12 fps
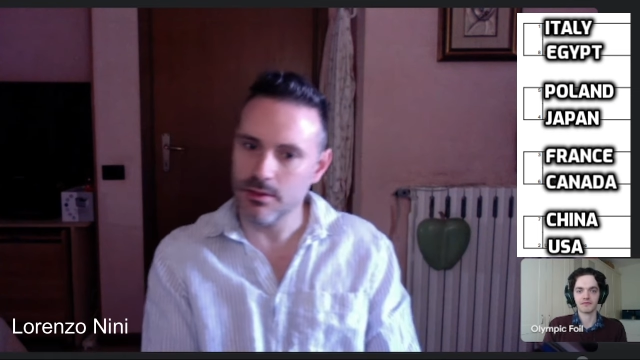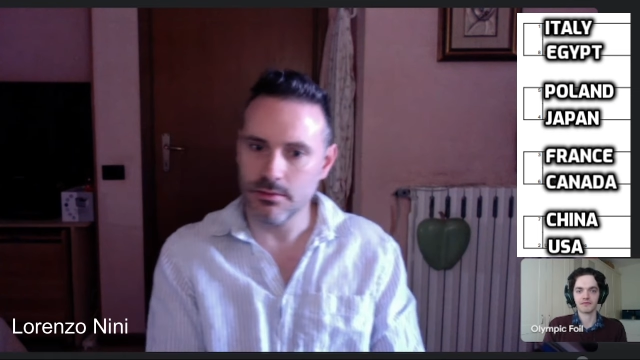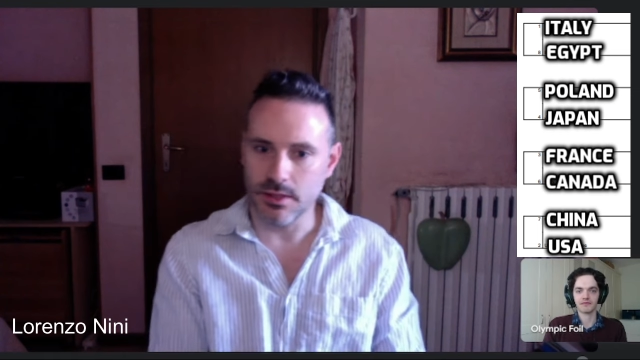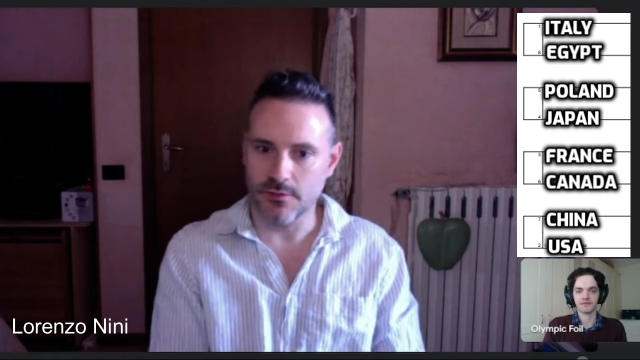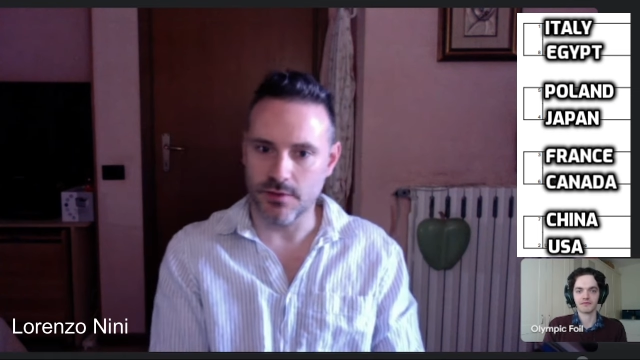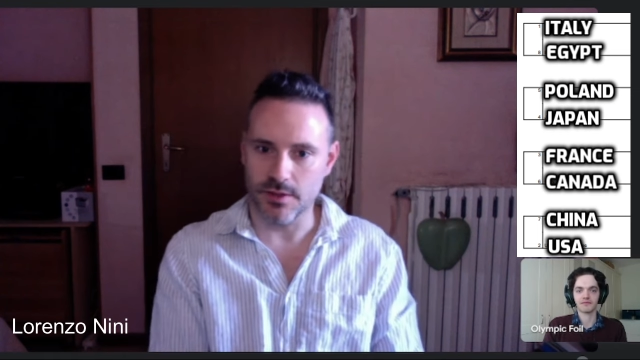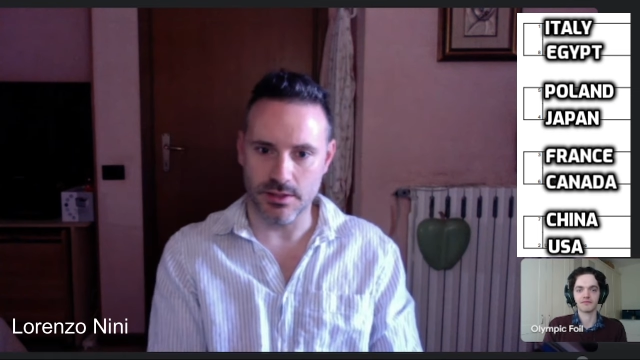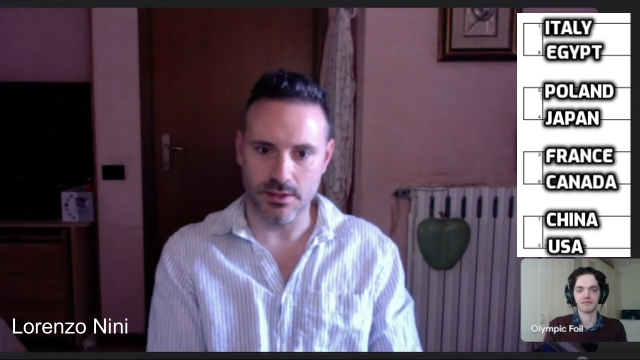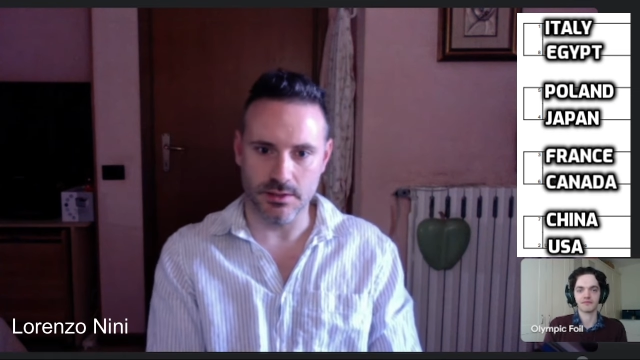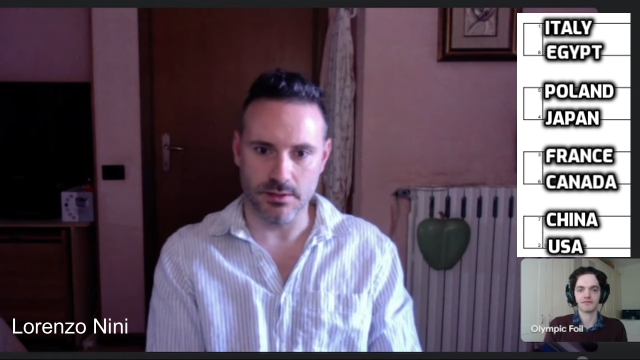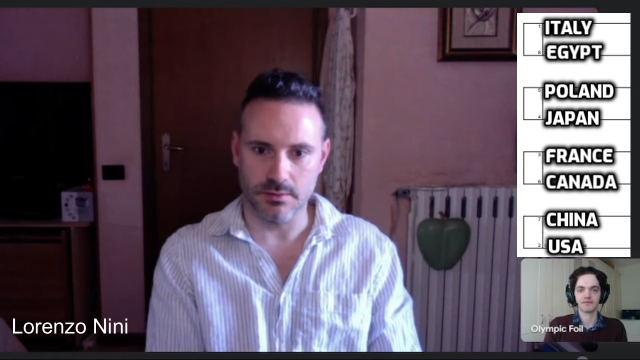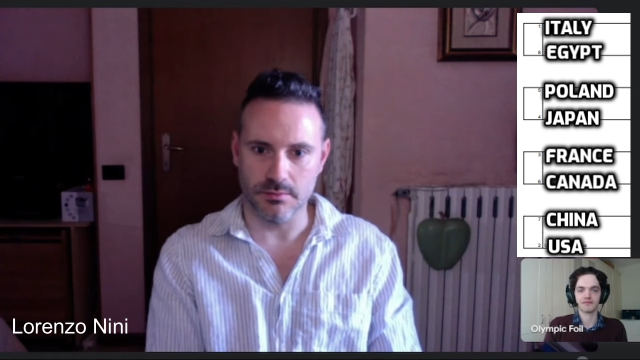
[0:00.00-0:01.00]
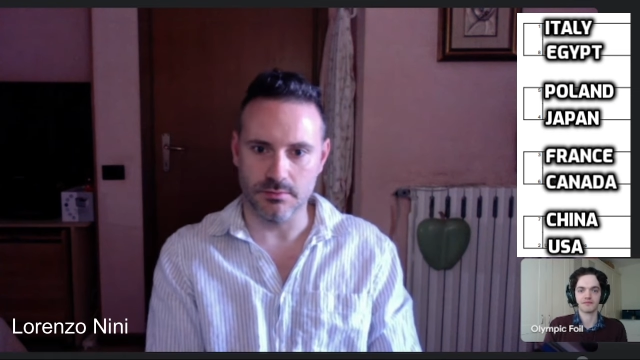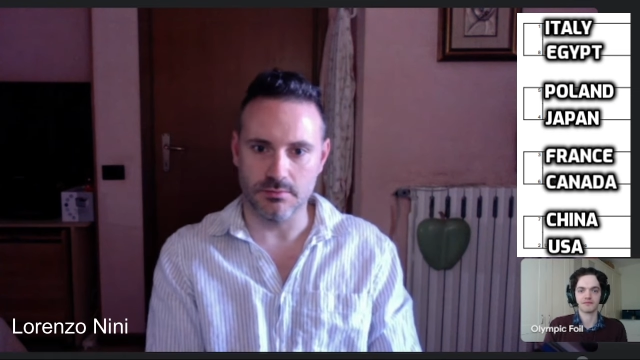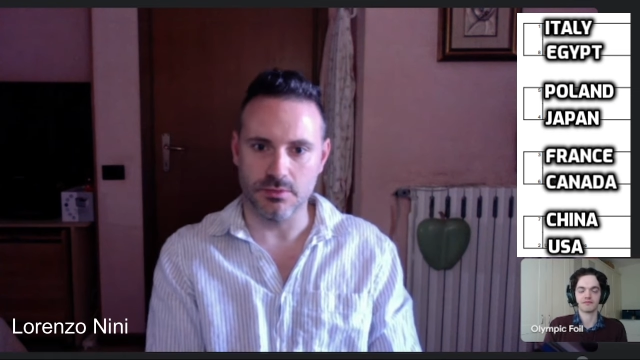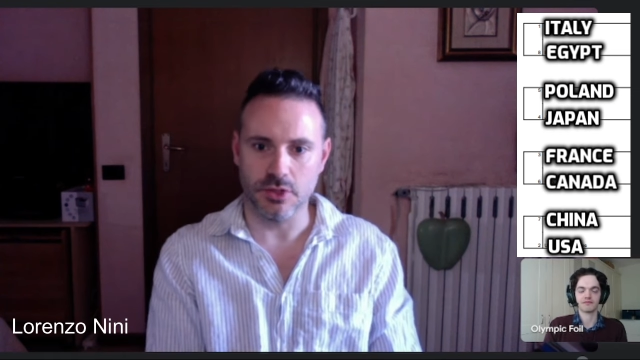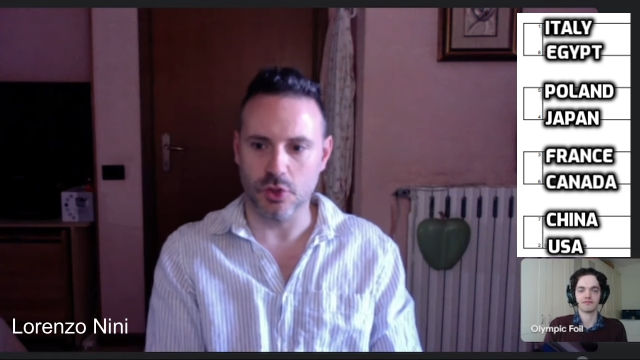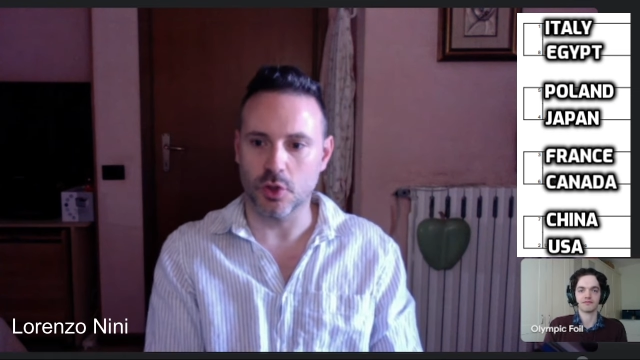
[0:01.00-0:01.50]
They are fencing
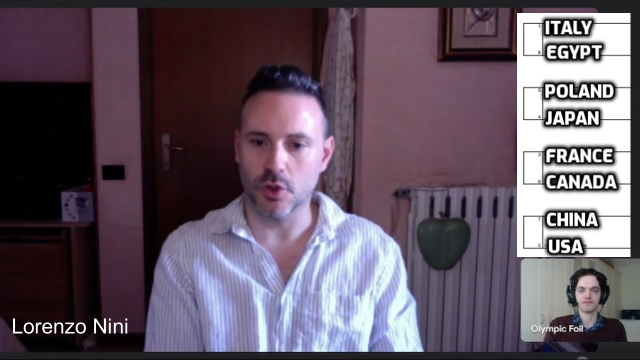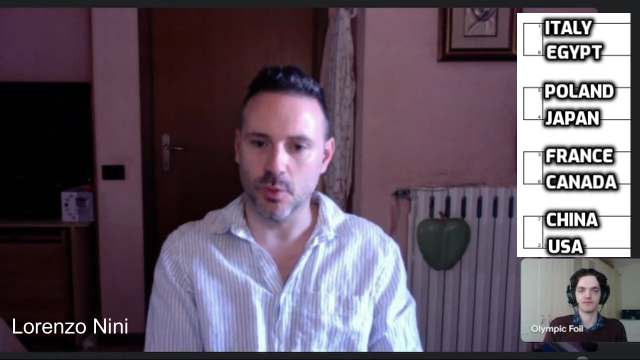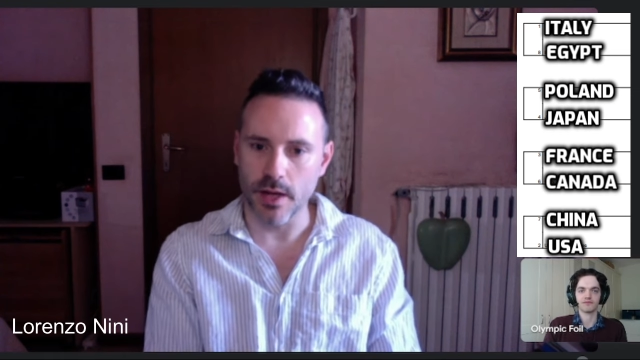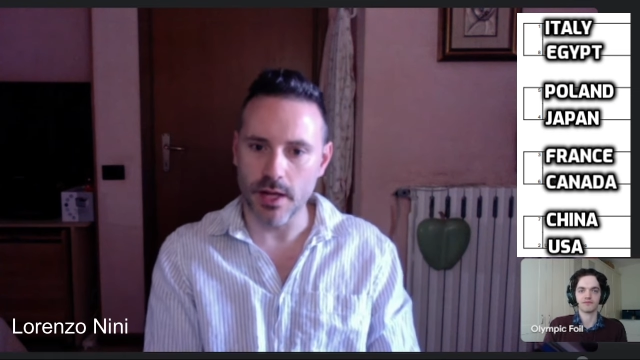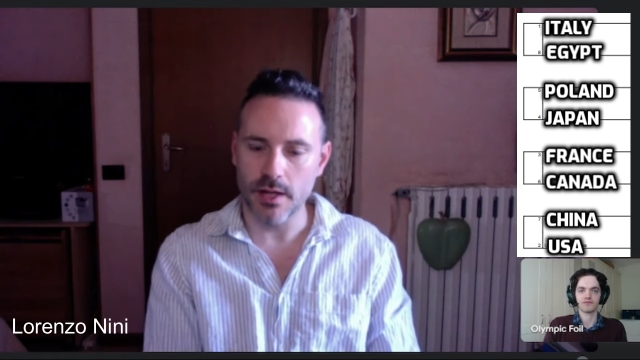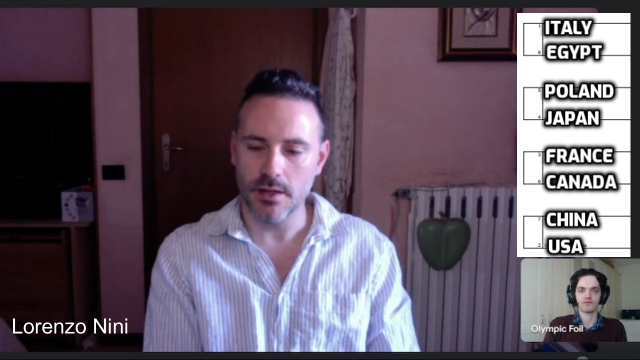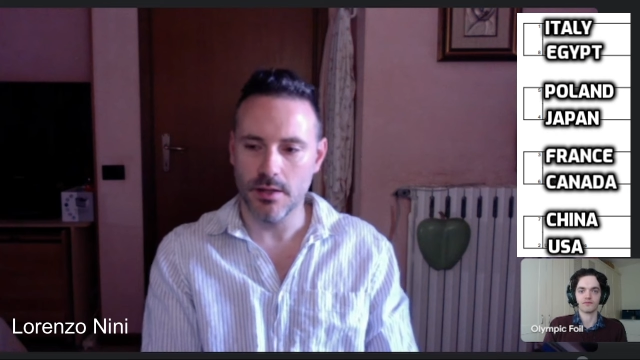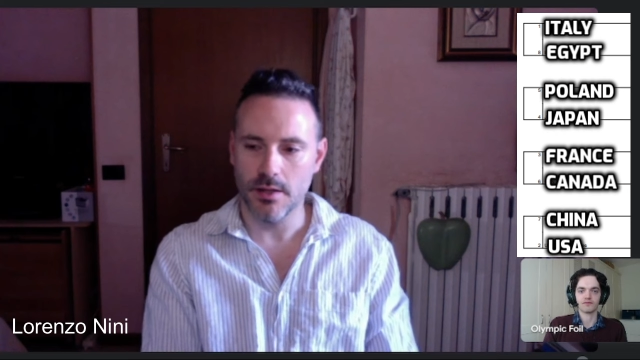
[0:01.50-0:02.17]
in a solid way.